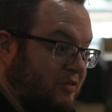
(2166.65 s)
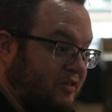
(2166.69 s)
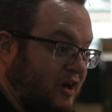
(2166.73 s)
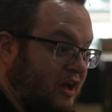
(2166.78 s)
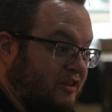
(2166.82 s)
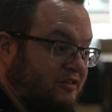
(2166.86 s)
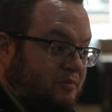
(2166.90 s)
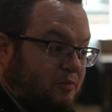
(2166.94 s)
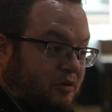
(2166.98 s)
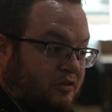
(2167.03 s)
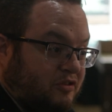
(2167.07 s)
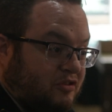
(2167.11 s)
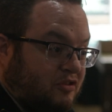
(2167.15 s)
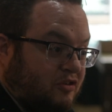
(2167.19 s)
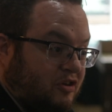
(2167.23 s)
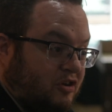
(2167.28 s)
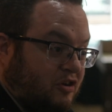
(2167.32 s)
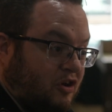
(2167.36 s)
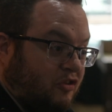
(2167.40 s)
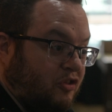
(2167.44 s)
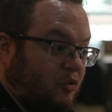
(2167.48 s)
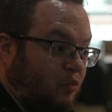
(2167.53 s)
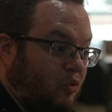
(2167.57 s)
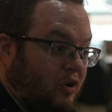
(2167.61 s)
And that's what
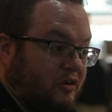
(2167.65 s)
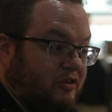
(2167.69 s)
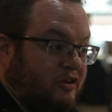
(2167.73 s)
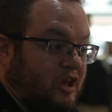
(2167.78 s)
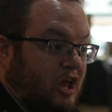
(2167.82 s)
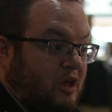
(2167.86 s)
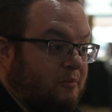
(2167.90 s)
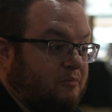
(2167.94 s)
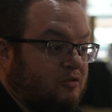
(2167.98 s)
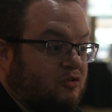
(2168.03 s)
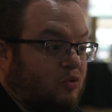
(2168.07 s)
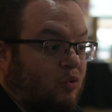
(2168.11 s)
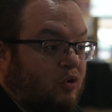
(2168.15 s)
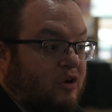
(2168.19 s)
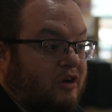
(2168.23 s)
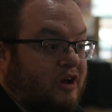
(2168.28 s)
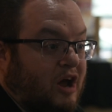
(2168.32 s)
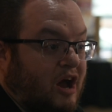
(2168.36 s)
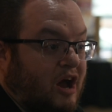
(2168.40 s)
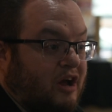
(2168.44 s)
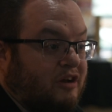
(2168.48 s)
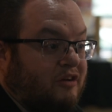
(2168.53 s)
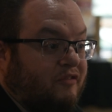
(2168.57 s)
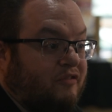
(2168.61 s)
the one game store
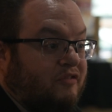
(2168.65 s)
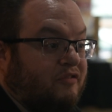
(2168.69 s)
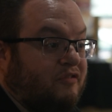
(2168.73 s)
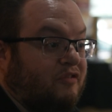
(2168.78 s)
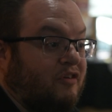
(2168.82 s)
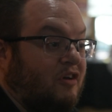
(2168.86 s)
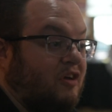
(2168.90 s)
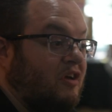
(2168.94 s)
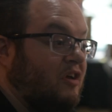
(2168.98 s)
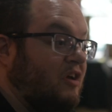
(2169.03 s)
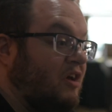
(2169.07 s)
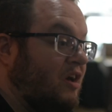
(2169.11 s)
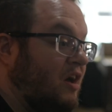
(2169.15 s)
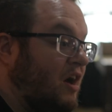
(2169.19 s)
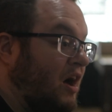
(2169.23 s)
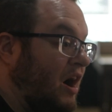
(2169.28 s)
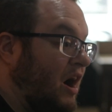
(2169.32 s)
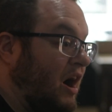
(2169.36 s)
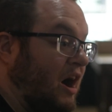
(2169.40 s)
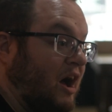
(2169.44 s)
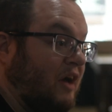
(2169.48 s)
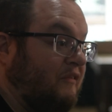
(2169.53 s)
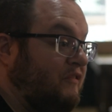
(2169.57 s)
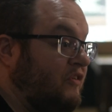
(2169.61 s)
kind of,
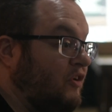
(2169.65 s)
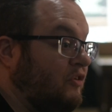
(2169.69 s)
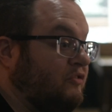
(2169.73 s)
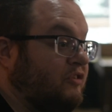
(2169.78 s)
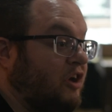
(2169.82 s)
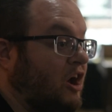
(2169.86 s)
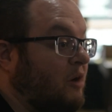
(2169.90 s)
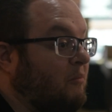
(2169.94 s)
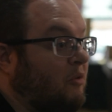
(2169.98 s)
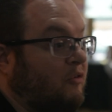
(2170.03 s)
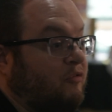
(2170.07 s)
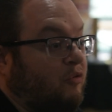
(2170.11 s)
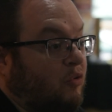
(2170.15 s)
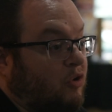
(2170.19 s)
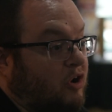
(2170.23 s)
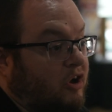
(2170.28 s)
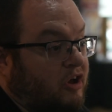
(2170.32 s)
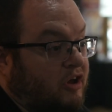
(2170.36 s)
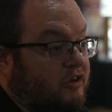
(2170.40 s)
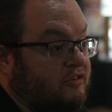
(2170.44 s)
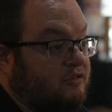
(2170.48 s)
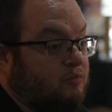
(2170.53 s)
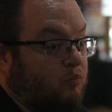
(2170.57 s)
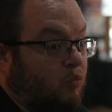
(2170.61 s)
I feel terrible for.
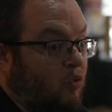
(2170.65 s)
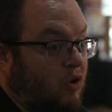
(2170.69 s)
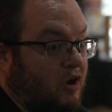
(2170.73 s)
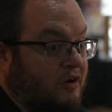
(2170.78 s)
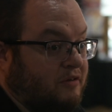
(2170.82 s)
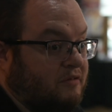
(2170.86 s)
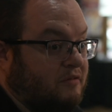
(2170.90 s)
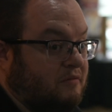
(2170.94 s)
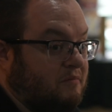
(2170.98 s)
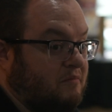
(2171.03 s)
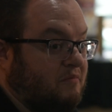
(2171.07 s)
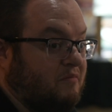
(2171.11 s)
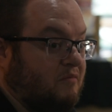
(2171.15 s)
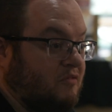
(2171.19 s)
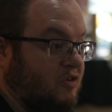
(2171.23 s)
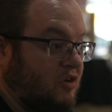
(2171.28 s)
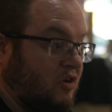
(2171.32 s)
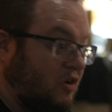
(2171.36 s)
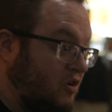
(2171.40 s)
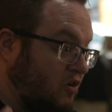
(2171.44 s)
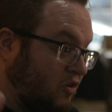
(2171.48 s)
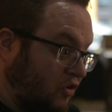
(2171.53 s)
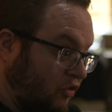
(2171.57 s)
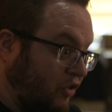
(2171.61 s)
His one
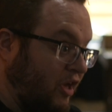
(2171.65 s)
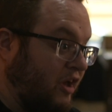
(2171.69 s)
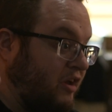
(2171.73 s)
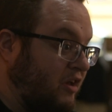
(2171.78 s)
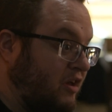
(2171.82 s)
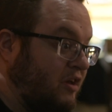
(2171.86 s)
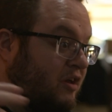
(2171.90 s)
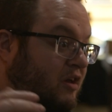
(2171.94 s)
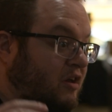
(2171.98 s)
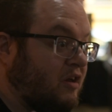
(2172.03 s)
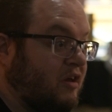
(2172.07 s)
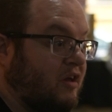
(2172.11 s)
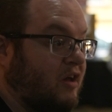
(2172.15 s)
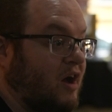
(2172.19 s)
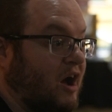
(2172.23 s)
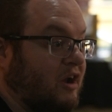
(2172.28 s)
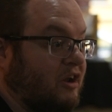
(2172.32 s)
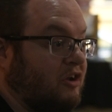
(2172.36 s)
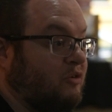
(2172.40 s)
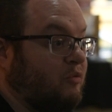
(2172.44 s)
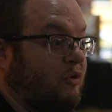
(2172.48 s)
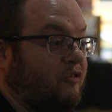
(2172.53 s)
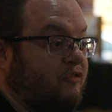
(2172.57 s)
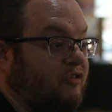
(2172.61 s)
clique got
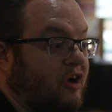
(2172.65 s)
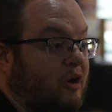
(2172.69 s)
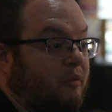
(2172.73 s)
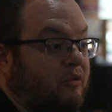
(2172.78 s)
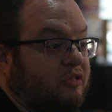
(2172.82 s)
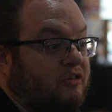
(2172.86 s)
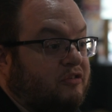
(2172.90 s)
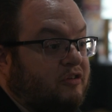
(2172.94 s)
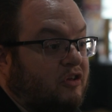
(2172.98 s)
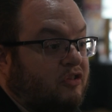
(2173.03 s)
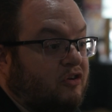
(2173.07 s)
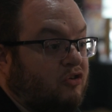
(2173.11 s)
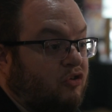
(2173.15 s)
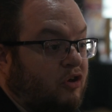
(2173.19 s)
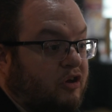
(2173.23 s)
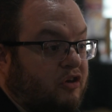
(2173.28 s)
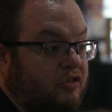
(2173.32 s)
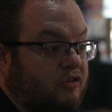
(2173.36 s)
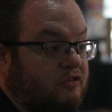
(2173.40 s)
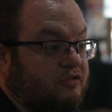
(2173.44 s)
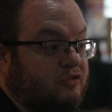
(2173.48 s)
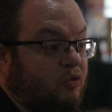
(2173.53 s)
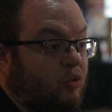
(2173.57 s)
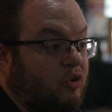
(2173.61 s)
into a fight with his other clique
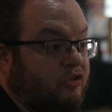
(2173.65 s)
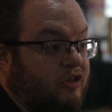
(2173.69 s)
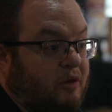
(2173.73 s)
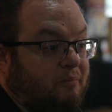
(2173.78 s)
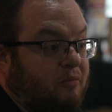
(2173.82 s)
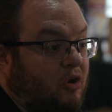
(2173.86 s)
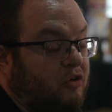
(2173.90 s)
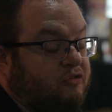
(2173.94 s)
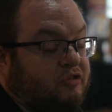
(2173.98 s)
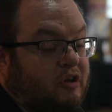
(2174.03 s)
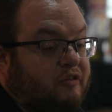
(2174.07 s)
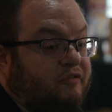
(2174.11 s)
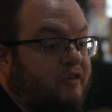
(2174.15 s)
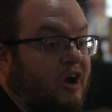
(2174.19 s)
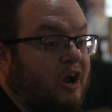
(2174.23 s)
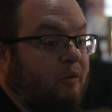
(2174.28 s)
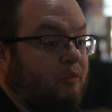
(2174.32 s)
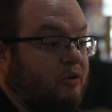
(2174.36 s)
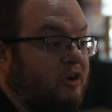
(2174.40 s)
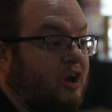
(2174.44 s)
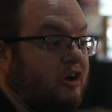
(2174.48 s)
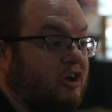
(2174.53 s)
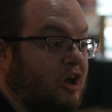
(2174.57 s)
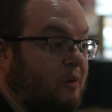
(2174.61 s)
in the store, and they both said, fine,
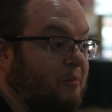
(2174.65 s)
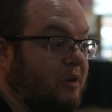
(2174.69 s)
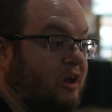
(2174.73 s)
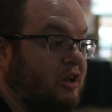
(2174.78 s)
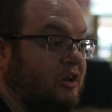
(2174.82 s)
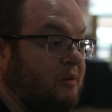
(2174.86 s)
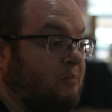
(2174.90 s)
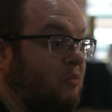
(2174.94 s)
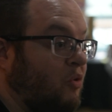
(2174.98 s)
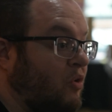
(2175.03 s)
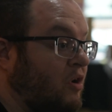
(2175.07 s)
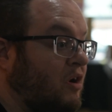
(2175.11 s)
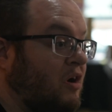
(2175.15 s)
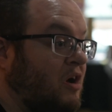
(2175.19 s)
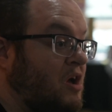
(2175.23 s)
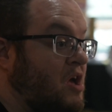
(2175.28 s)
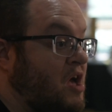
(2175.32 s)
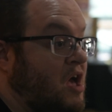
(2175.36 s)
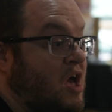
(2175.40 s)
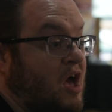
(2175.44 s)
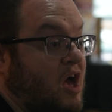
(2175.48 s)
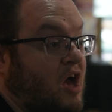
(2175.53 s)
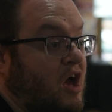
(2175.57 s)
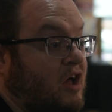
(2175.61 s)
we're not coming anymore,
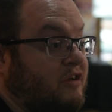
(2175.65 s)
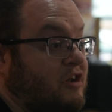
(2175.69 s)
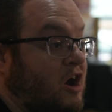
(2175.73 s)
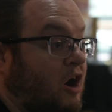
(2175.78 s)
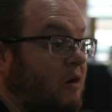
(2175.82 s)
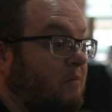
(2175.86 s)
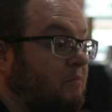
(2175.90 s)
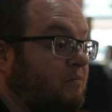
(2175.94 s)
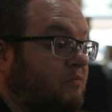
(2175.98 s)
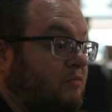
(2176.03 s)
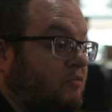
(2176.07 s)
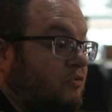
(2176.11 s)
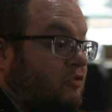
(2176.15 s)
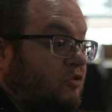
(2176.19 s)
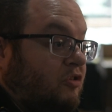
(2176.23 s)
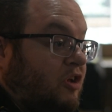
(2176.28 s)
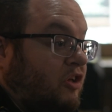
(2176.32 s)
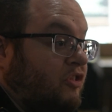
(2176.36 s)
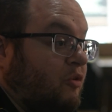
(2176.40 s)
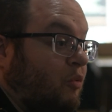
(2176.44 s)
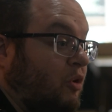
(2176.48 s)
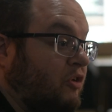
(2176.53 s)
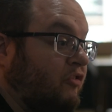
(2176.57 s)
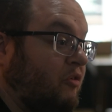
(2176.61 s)
and now
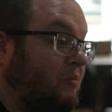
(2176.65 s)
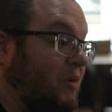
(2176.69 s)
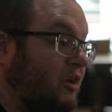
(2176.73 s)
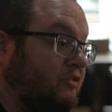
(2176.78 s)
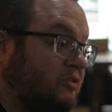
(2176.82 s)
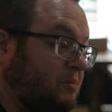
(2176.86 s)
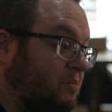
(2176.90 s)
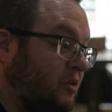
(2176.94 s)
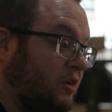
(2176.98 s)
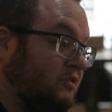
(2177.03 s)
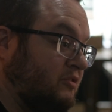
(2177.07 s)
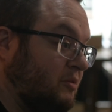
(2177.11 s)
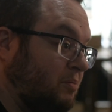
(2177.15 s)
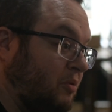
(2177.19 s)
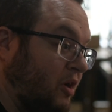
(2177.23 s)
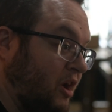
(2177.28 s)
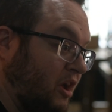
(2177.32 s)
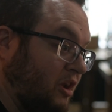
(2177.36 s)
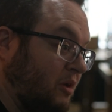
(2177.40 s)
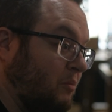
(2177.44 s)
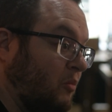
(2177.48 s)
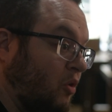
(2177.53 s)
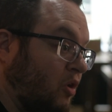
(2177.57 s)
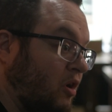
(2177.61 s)
neither one of them has a place to play
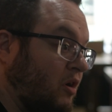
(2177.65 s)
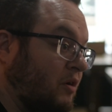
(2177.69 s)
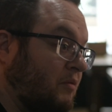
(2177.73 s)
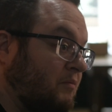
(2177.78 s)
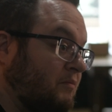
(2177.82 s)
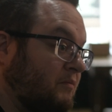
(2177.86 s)
anymore.